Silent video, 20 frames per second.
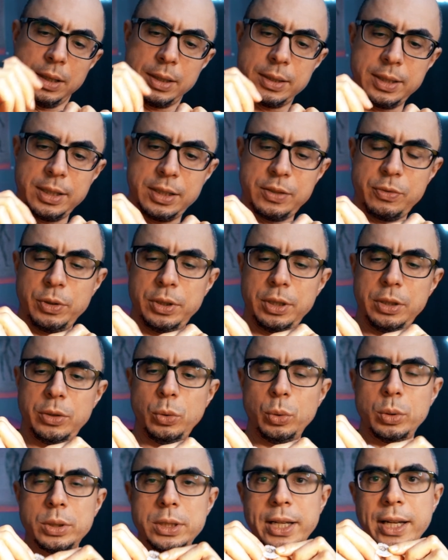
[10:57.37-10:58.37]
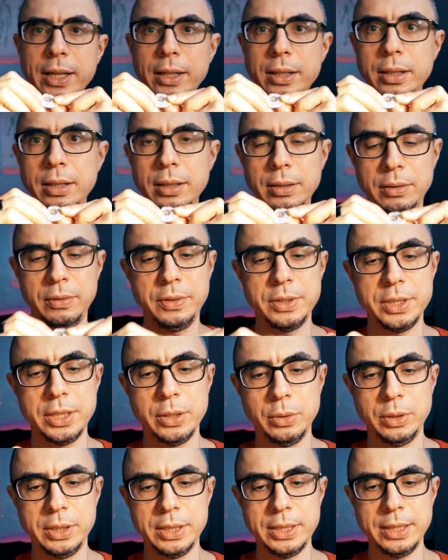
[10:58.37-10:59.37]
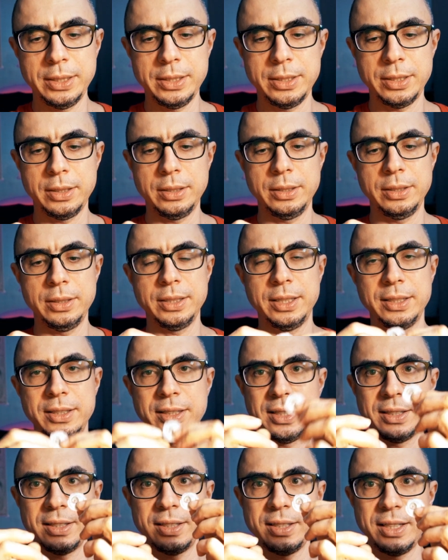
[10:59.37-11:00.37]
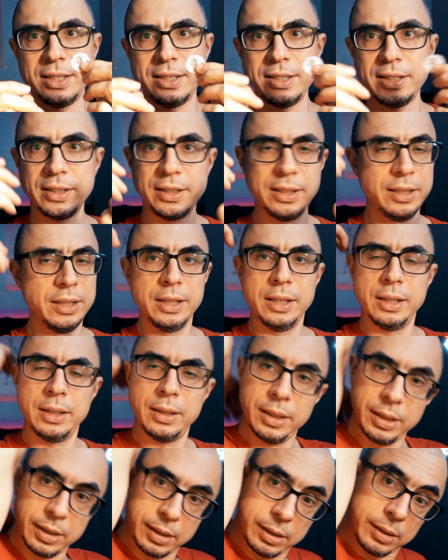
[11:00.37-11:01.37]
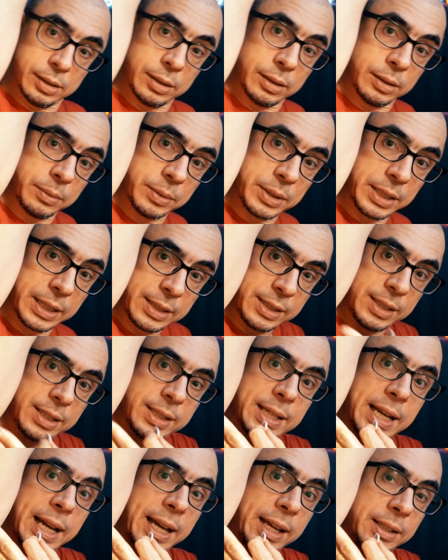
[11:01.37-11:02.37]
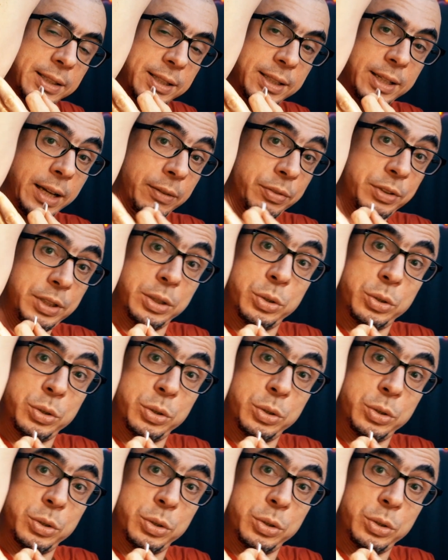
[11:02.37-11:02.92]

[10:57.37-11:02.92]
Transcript: that's what it looks like without a sensor. That has a sensor. And that's the site after